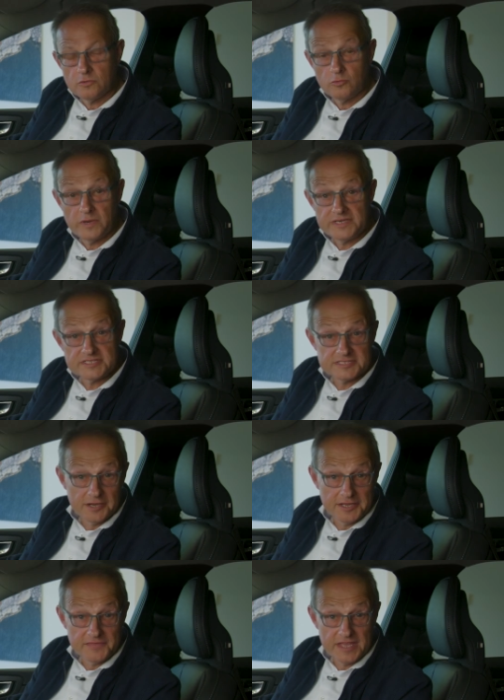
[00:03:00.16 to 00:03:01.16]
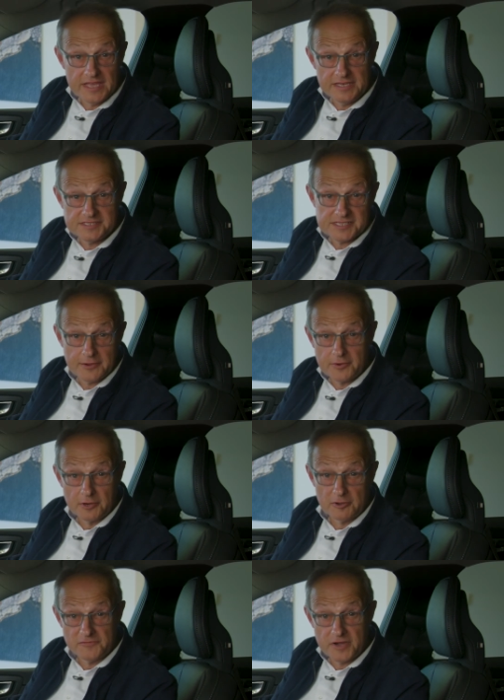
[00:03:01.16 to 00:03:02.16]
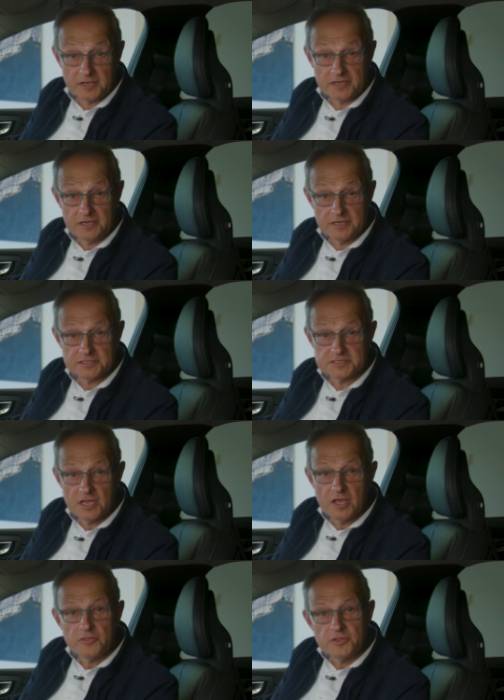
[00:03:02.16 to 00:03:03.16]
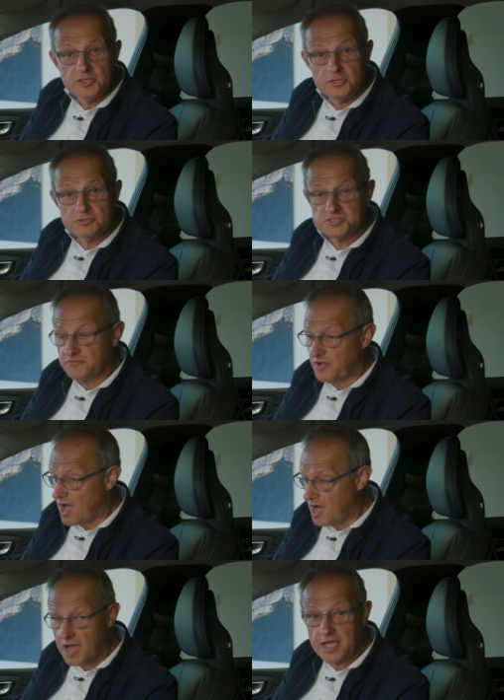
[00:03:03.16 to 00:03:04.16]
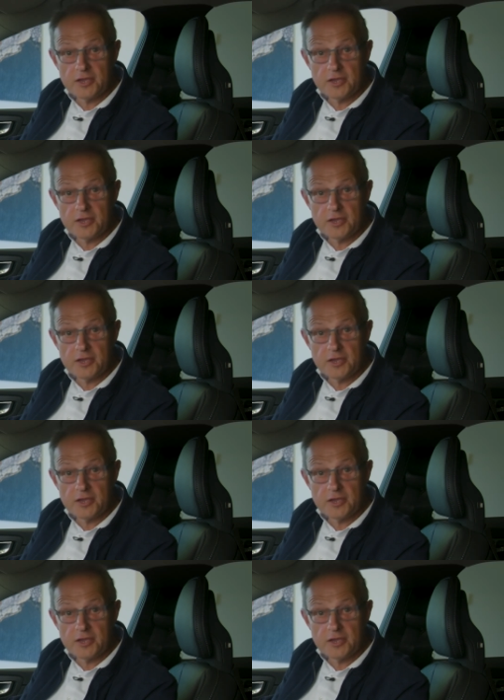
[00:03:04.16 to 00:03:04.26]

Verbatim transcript: When designing the interior of our cars, the use of high